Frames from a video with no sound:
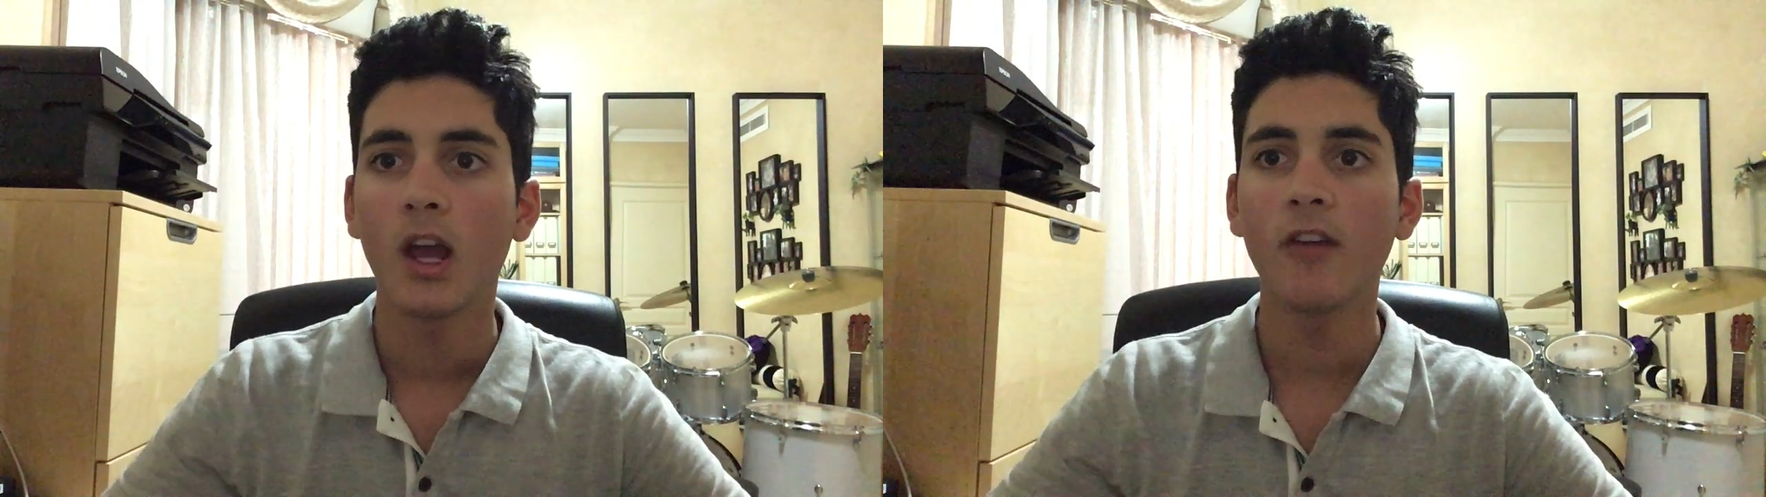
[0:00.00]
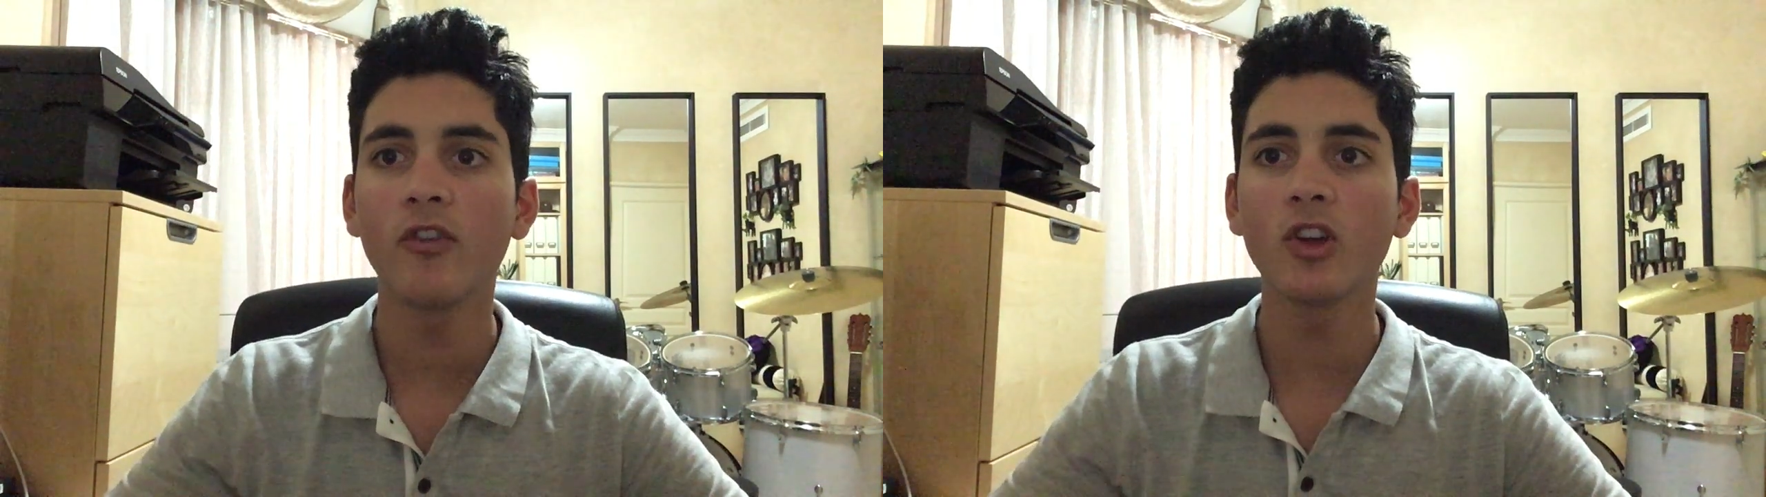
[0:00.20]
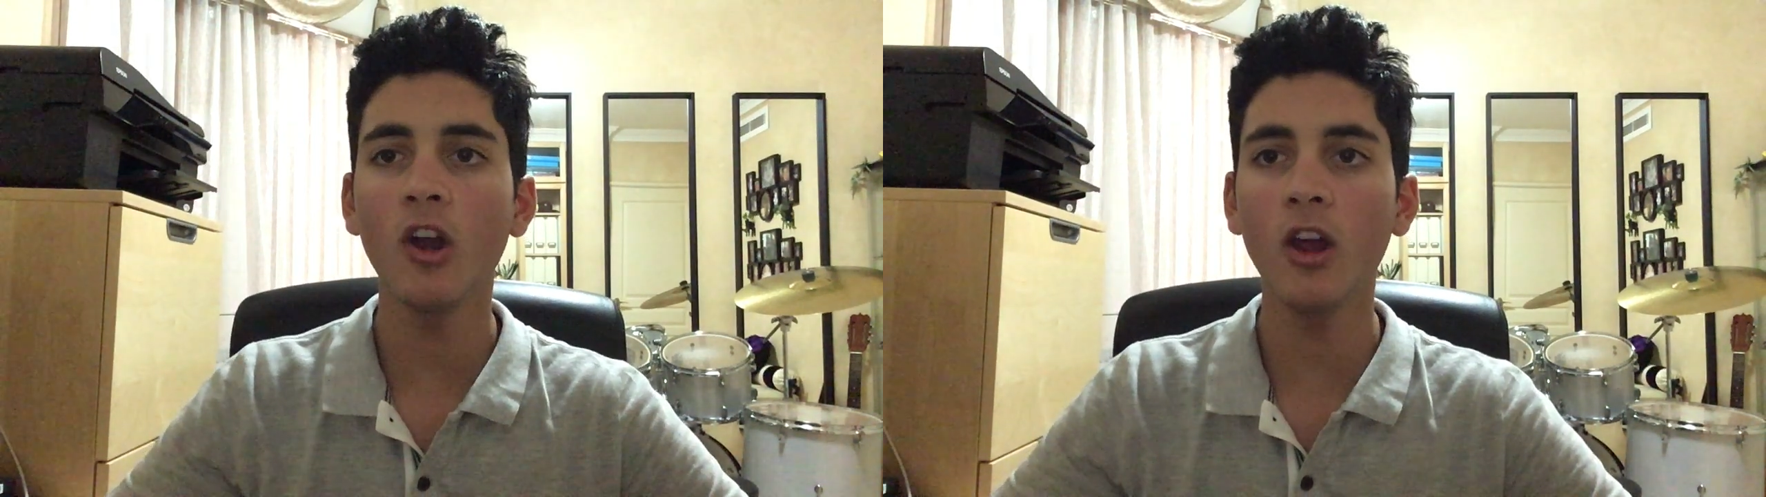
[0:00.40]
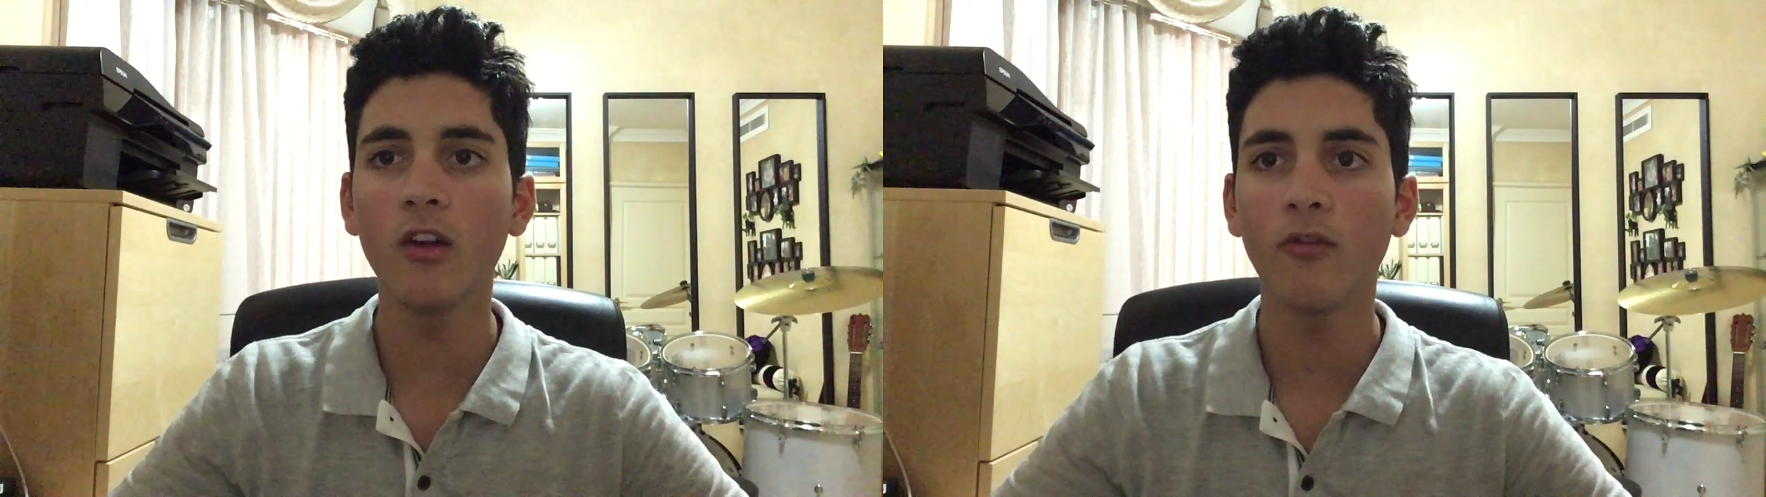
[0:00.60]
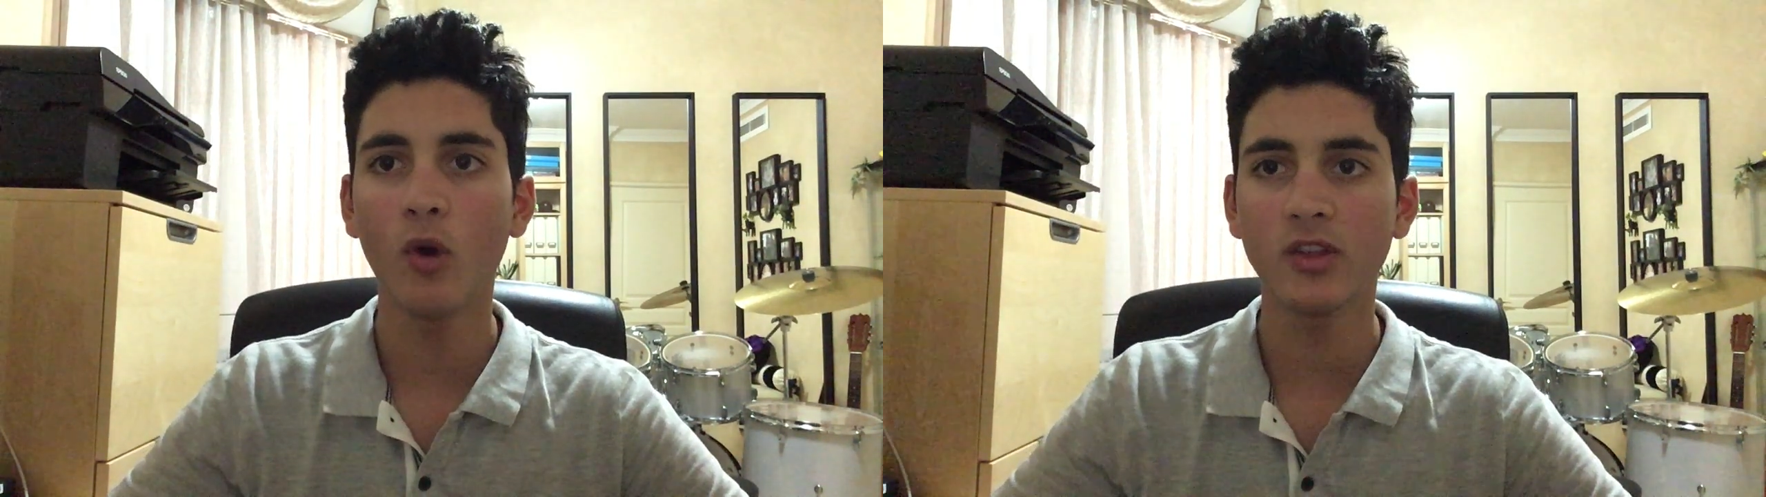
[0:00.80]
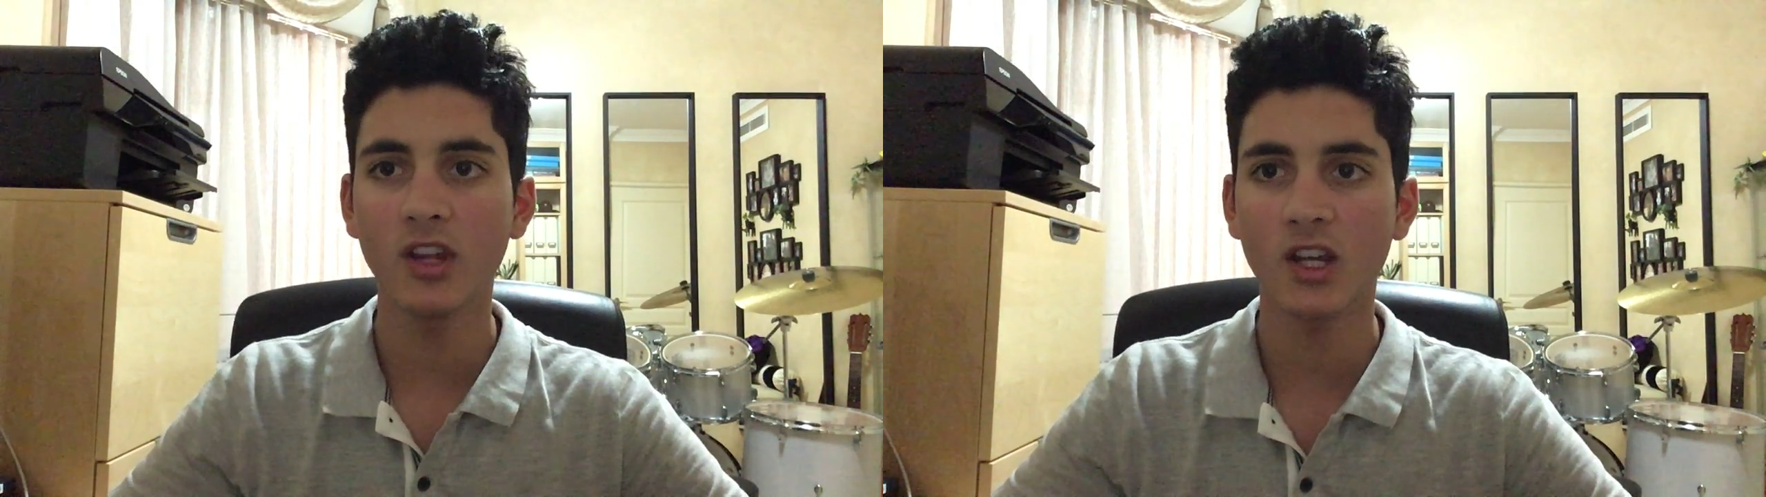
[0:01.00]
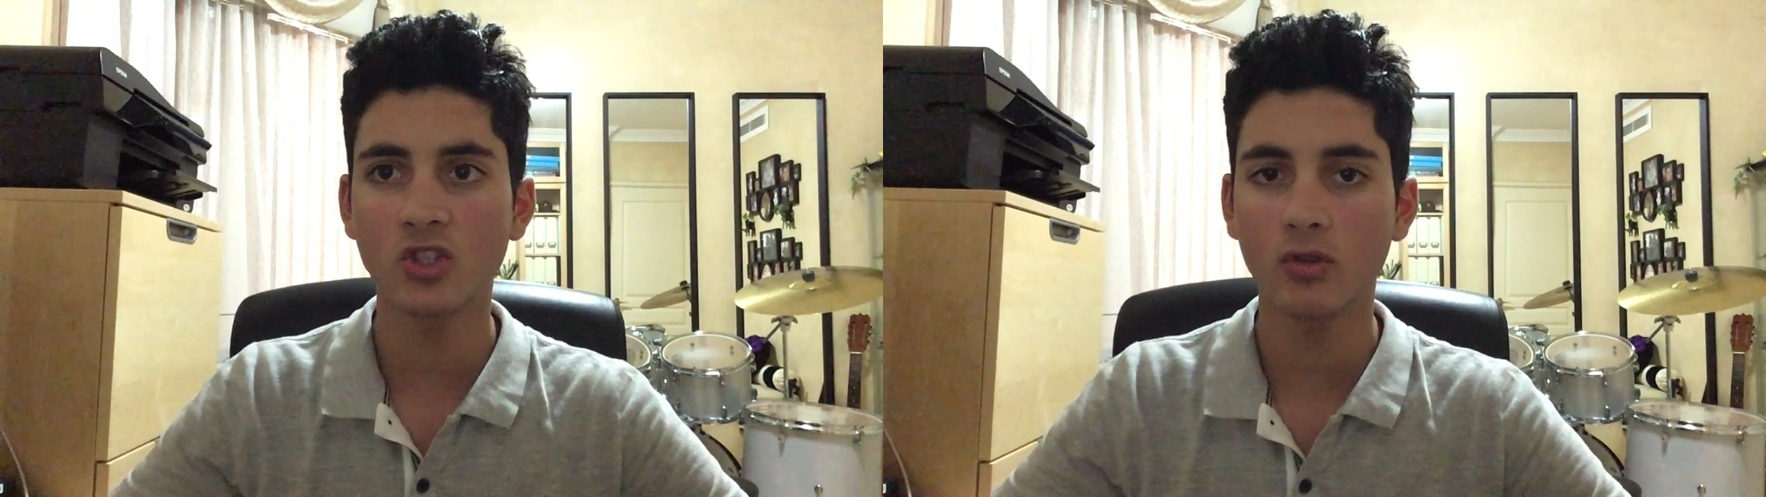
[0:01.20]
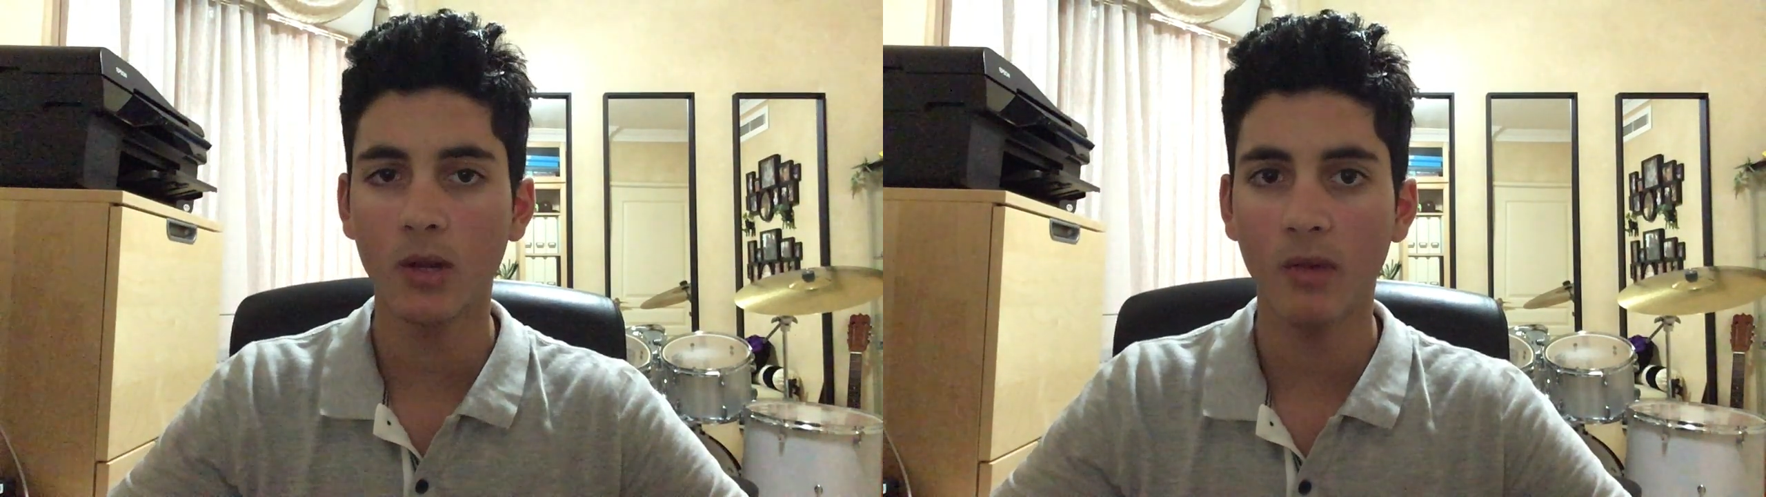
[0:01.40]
If we're going to avoid the extreme